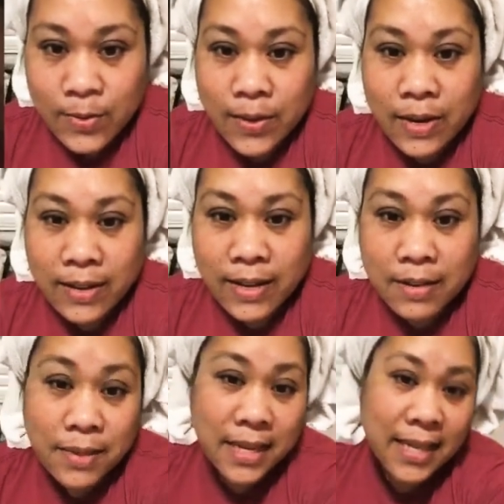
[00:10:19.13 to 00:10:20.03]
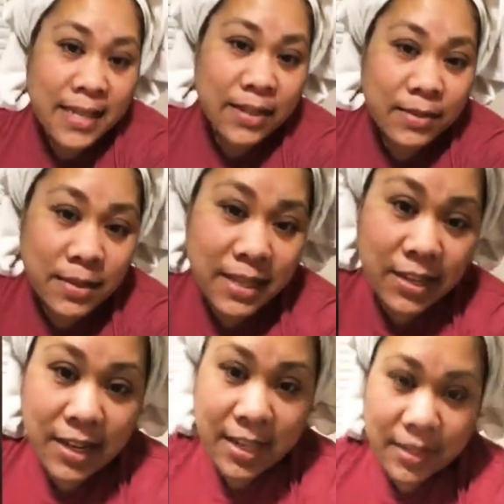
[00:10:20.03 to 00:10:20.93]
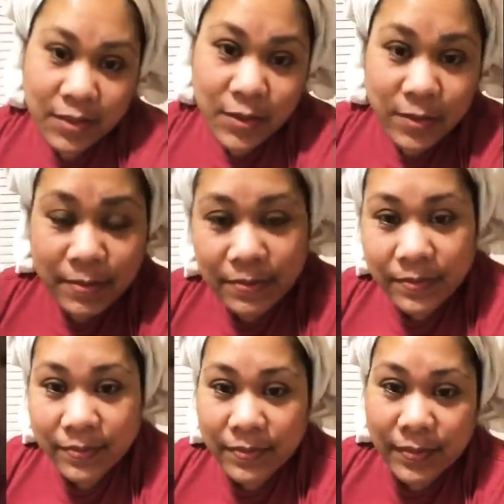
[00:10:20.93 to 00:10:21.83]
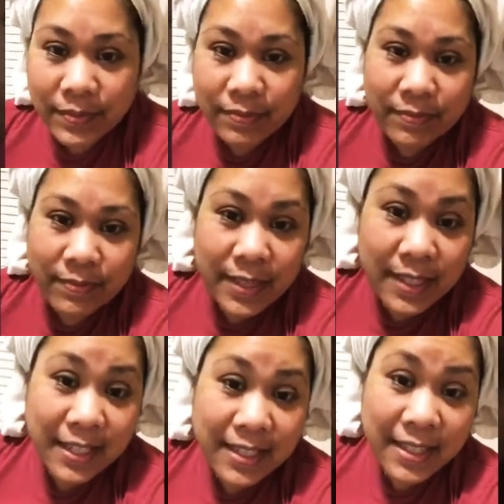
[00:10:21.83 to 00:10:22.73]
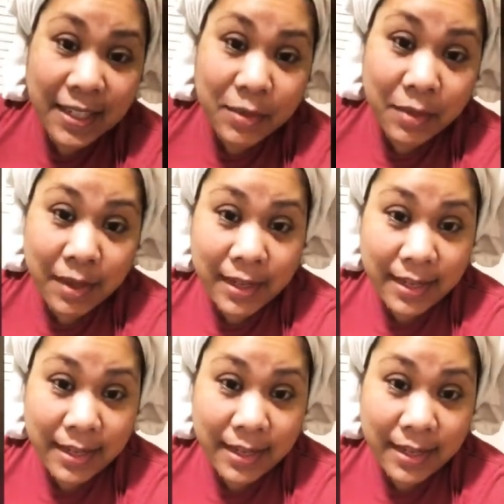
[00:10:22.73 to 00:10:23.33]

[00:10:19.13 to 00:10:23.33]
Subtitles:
welcome again to my channel, 691